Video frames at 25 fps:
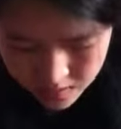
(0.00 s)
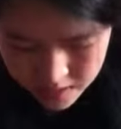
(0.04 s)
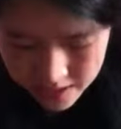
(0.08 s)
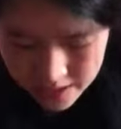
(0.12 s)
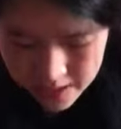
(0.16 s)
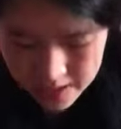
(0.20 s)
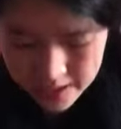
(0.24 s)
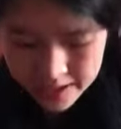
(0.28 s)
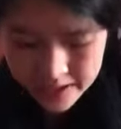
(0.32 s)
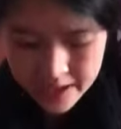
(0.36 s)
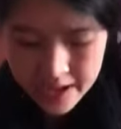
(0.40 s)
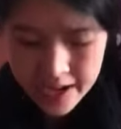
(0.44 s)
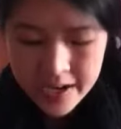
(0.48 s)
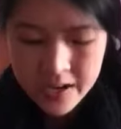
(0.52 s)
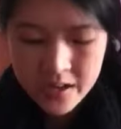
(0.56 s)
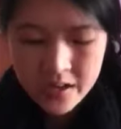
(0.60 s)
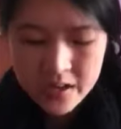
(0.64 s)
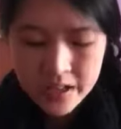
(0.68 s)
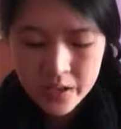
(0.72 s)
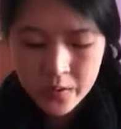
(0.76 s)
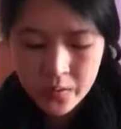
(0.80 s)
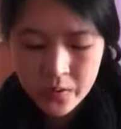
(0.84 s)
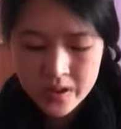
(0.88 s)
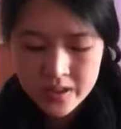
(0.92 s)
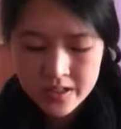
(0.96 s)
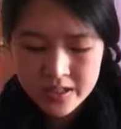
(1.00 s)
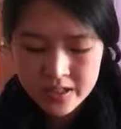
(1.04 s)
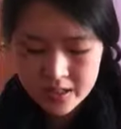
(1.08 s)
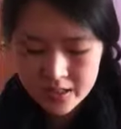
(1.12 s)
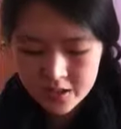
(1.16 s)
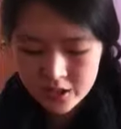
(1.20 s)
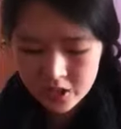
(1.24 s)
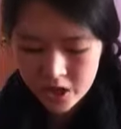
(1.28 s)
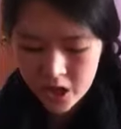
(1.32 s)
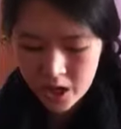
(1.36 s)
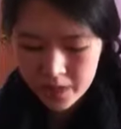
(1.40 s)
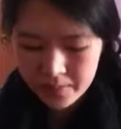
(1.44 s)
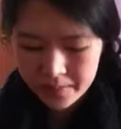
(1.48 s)
And I kind of, like, wanted to
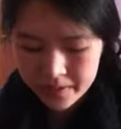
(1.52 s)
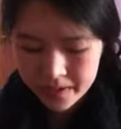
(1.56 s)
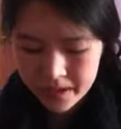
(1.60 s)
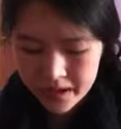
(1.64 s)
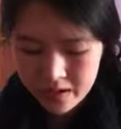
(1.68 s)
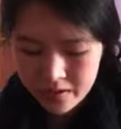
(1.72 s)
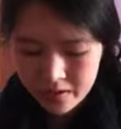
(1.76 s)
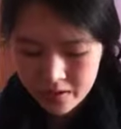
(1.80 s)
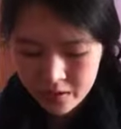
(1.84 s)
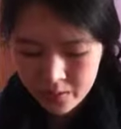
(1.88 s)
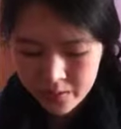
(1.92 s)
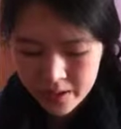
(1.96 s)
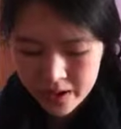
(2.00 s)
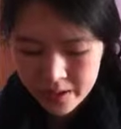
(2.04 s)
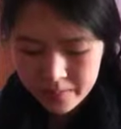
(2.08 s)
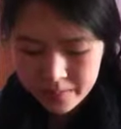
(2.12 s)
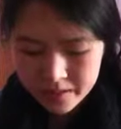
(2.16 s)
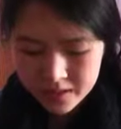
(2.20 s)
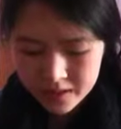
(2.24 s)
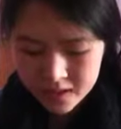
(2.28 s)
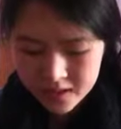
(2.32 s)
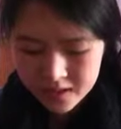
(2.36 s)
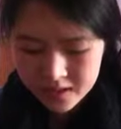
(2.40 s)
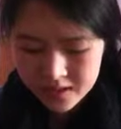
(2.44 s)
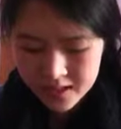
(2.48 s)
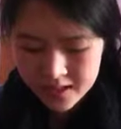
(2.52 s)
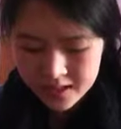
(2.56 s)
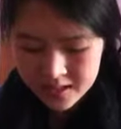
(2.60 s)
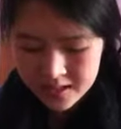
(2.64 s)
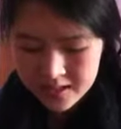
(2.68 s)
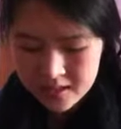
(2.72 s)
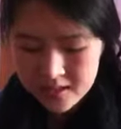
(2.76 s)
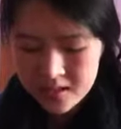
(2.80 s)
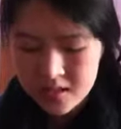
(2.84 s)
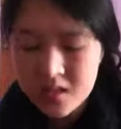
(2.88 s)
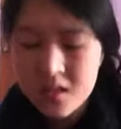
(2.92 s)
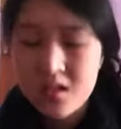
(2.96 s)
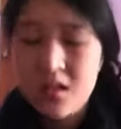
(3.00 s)
get shopping out of the way because
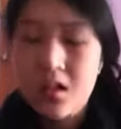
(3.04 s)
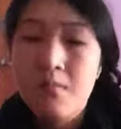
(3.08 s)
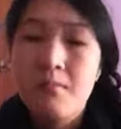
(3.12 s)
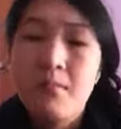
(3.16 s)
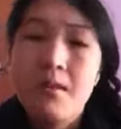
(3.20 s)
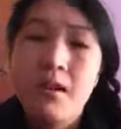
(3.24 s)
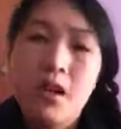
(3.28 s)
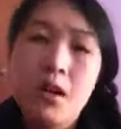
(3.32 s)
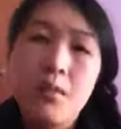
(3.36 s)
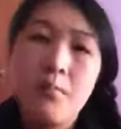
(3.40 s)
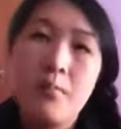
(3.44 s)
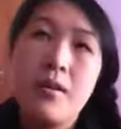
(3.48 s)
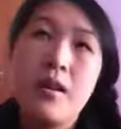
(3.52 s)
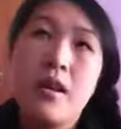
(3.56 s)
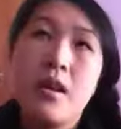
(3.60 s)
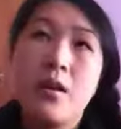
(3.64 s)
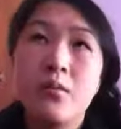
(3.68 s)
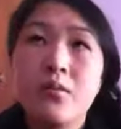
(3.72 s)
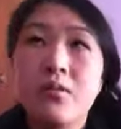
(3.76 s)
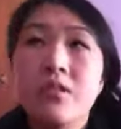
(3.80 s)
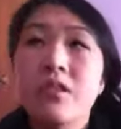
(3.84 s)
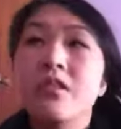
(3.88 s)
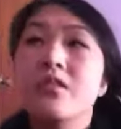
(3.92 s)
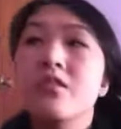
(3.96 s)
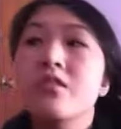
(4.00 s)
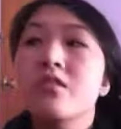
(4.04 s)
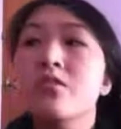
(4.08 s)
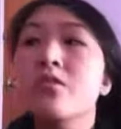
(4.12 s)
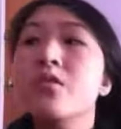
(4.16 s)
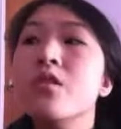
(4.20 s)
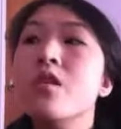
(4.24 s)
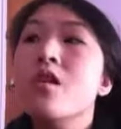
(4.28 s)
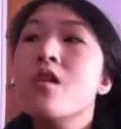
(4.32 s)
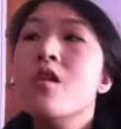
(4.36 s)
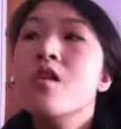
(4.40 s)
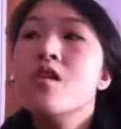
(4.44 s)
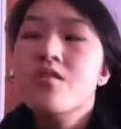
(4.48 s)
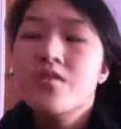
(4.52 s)
SAT is coming up and I would need to
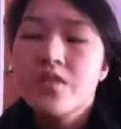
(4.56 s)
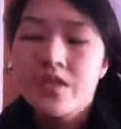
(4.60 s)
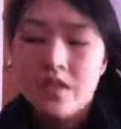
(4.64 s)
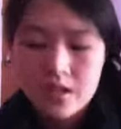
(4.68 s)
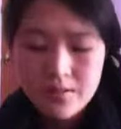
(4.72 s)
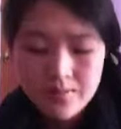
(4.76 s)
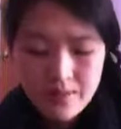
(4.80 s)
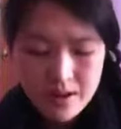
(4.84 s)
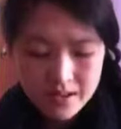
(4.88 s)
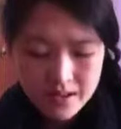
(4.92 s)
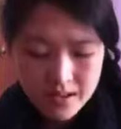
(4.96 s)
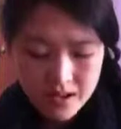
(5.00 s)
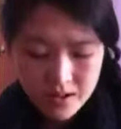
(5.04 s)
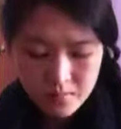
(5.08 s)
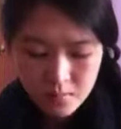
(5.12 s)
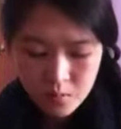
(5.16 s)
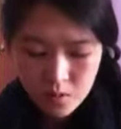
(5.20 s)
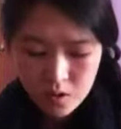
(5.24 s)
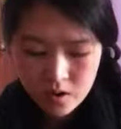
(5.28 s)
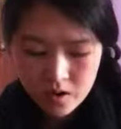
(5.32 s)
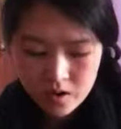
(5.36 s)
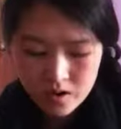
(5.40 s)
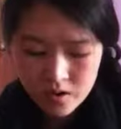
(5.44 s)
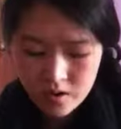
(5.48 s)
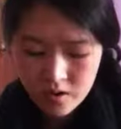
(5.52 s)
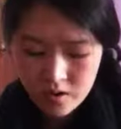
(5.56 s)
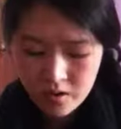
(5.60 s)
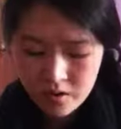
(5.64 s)
think about that more.